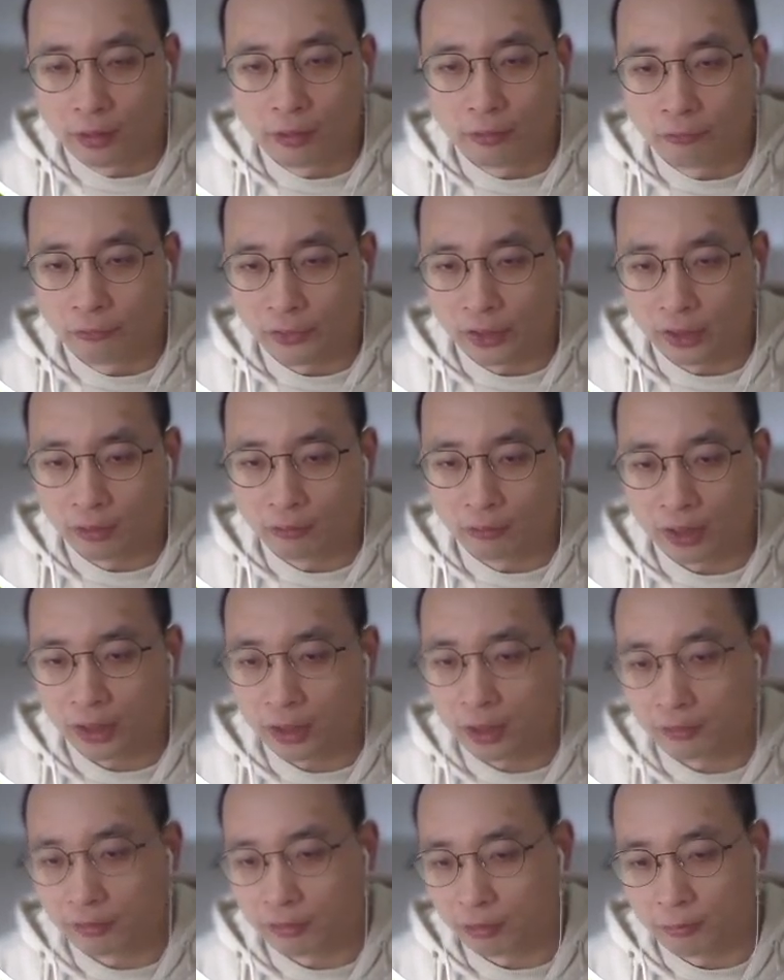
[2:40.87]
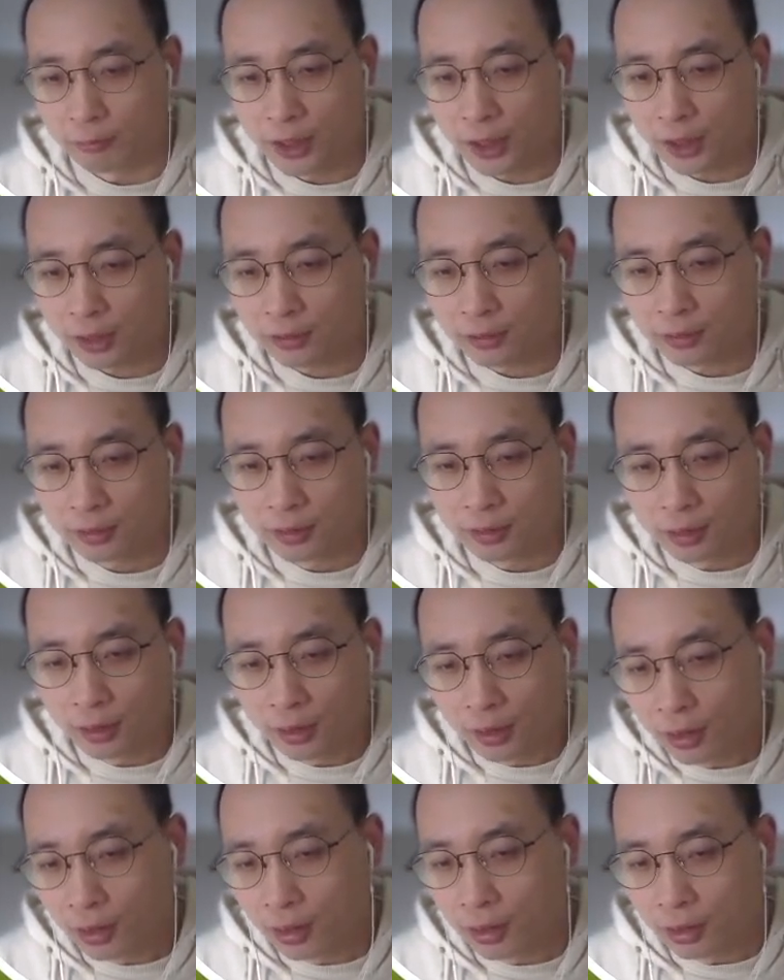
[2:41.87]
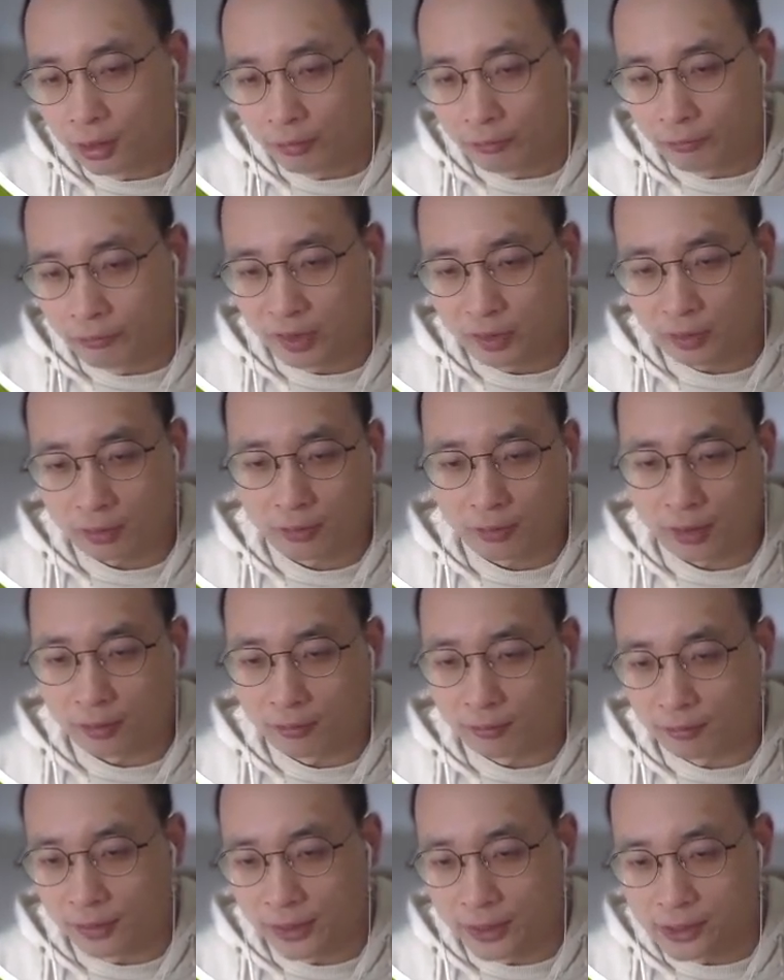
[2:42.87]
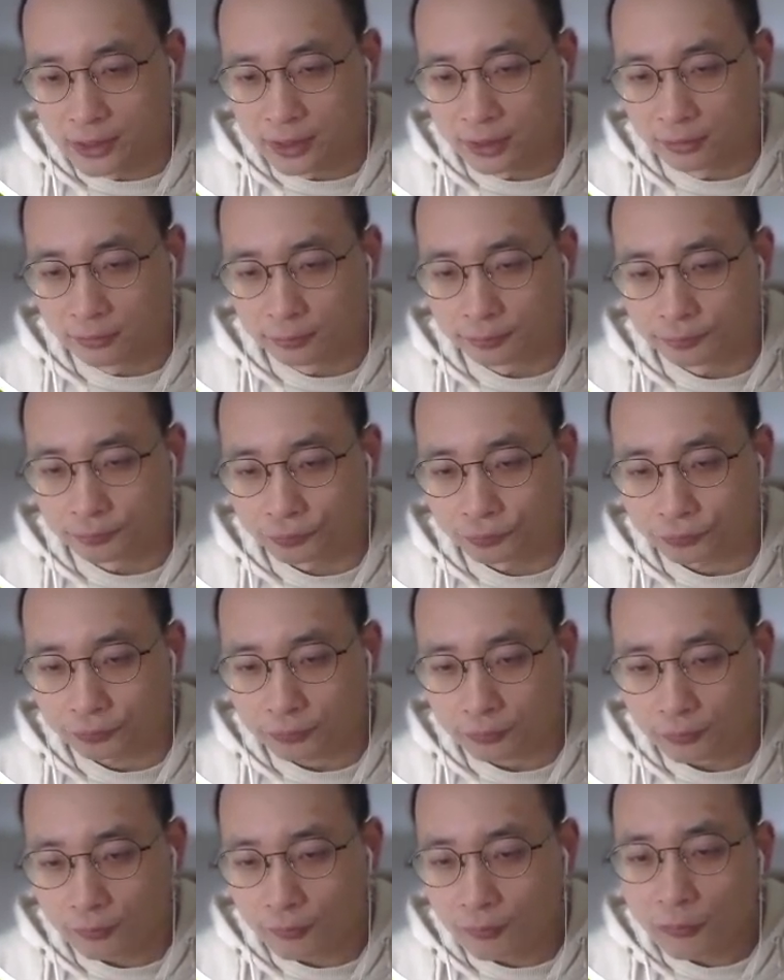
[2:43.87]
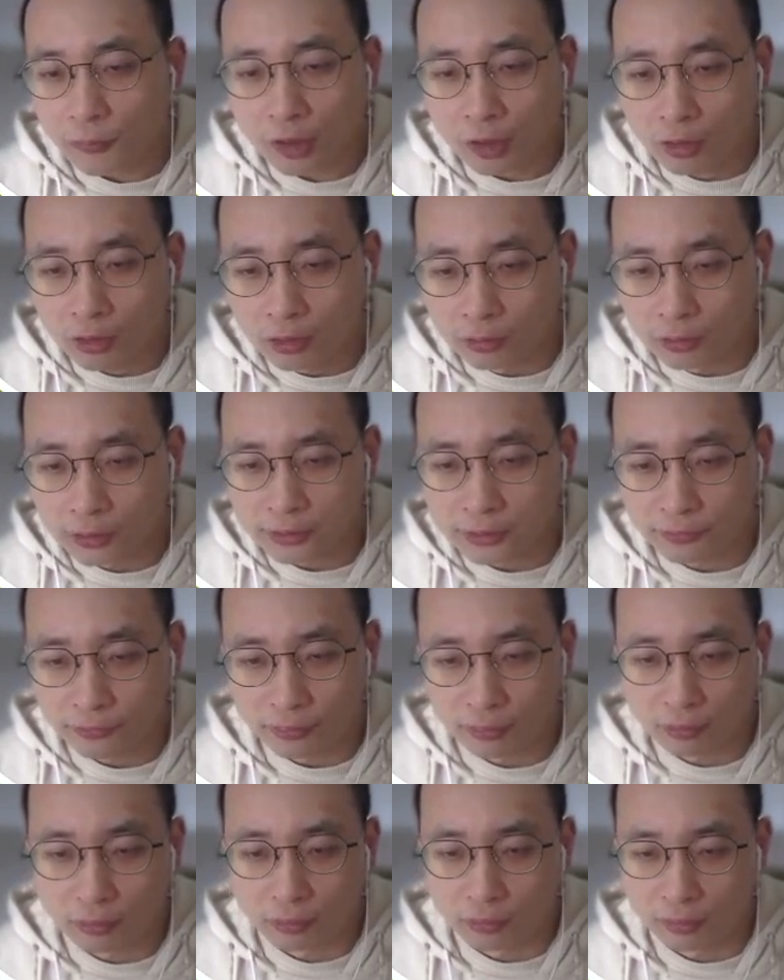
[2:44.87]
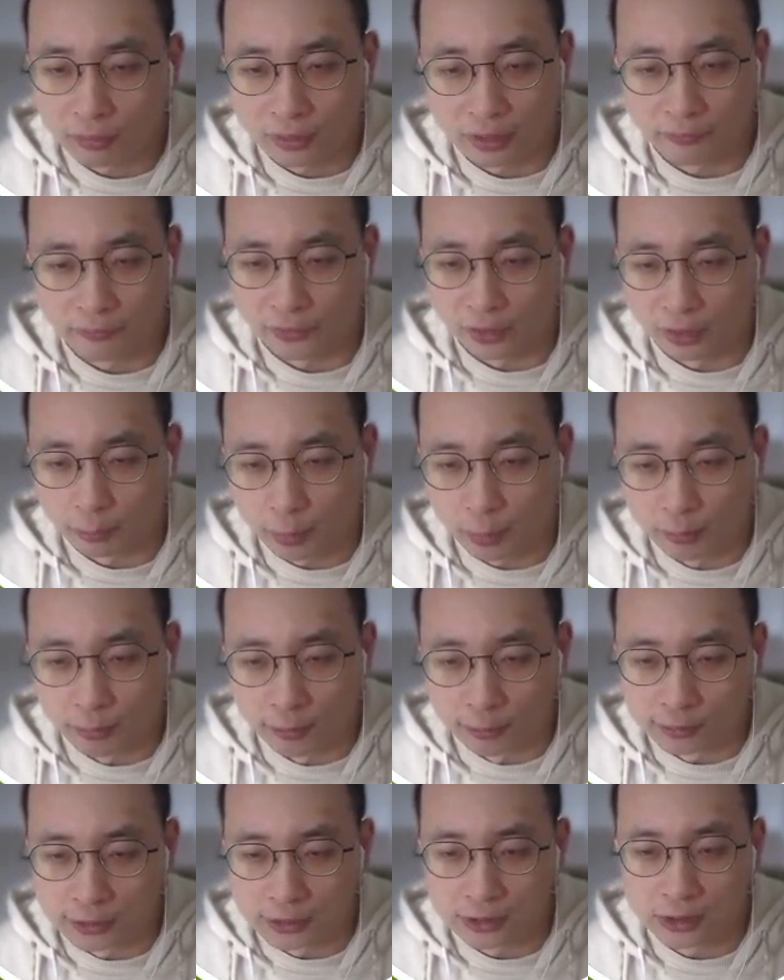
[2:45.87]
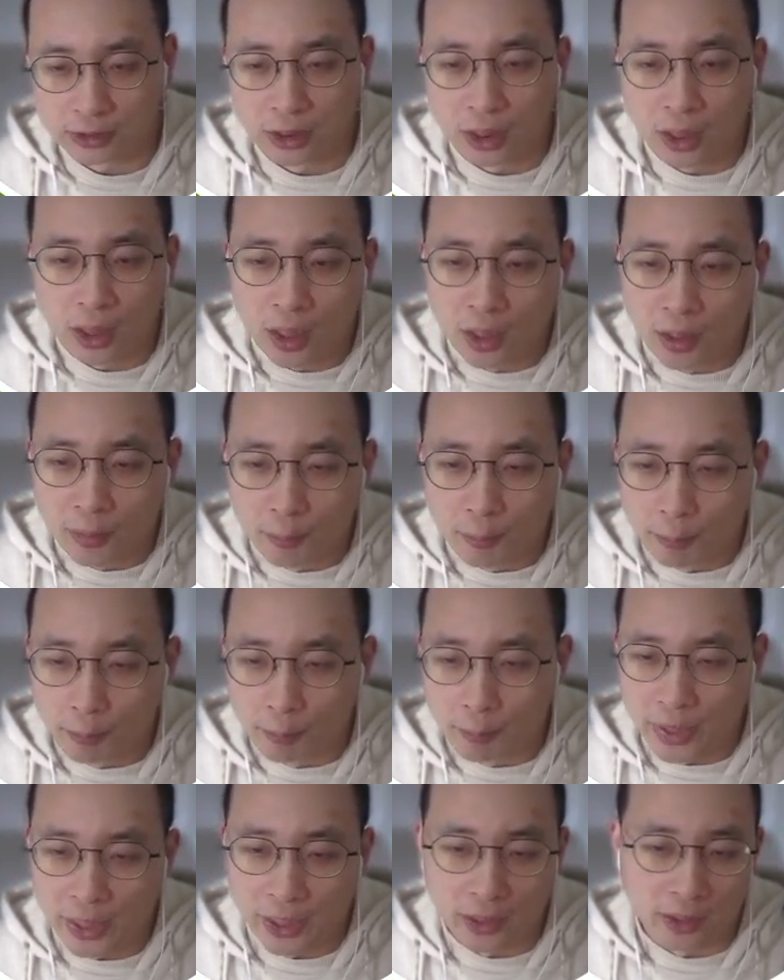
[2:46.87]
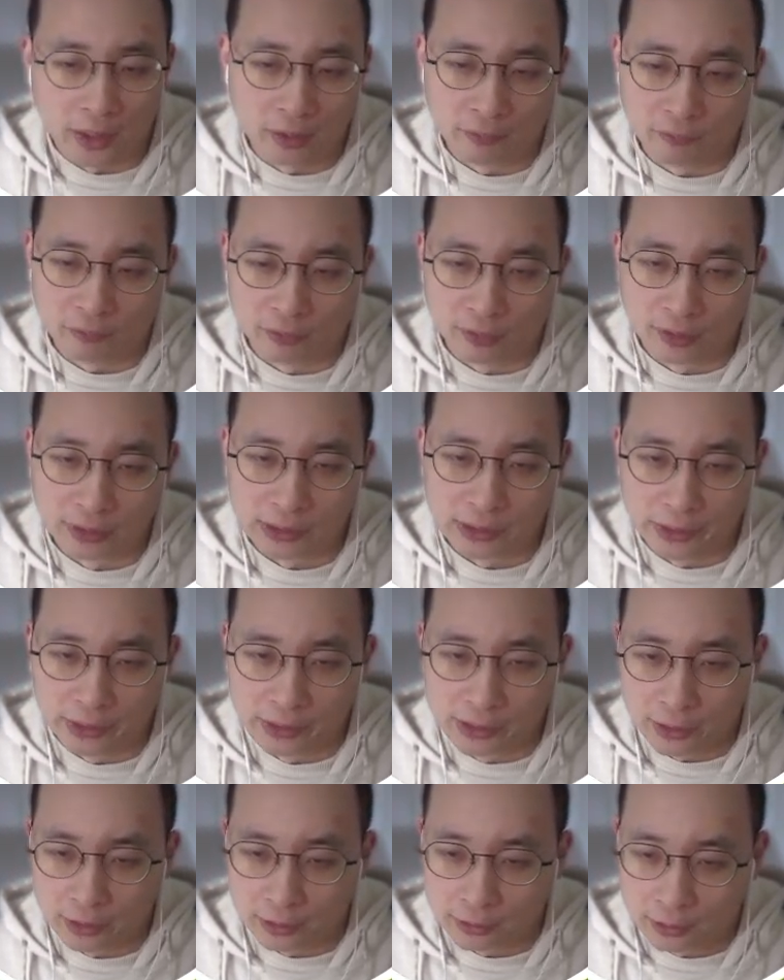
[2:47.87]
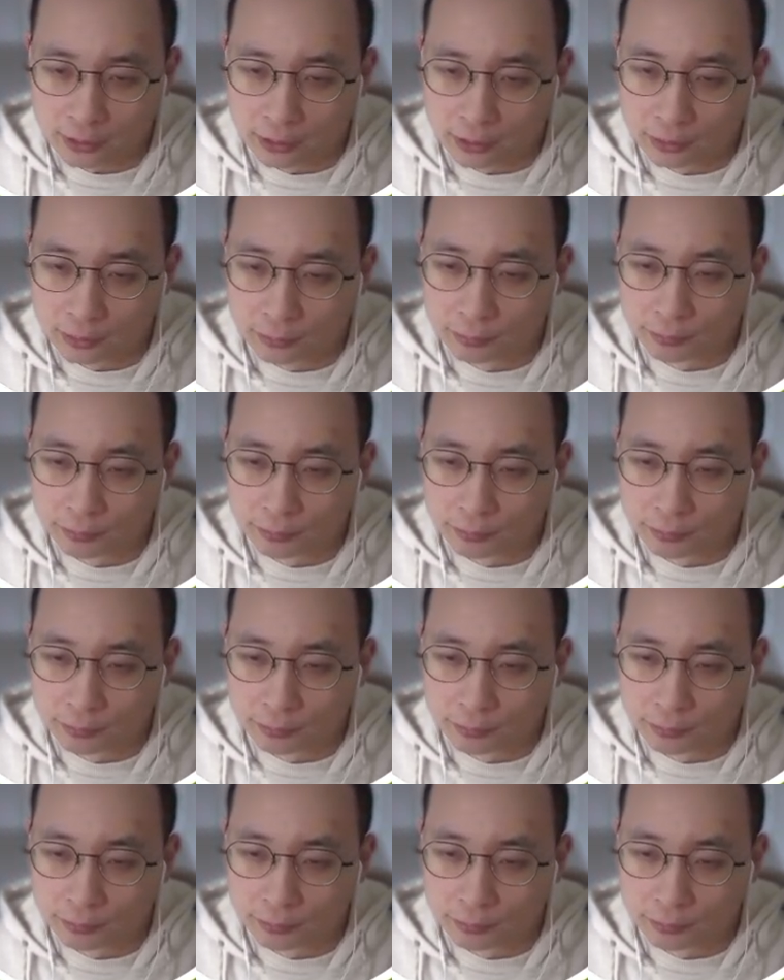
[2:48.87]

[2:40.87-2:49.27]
We, we can assume that, without isolation, rules for different purposes may influence each other,